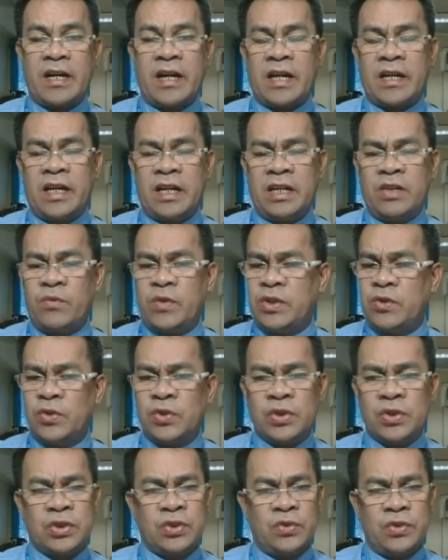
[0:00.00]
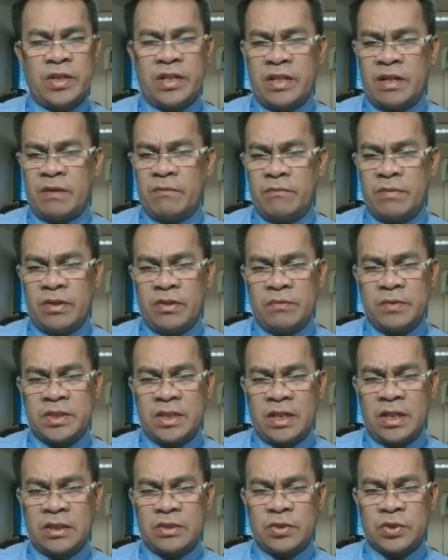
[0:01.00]
Again, we don't know the number of this
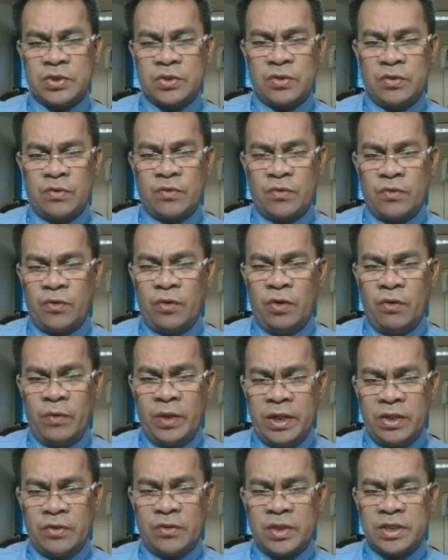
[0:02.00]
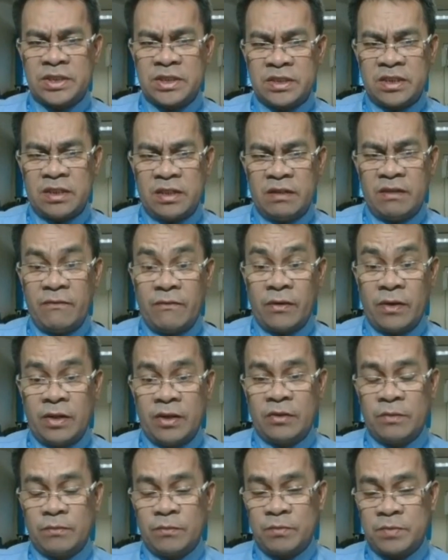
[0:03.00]
electron, so all we know is the
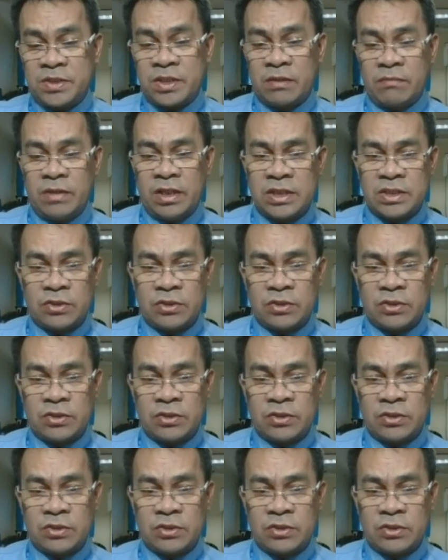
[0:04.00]
volume segment.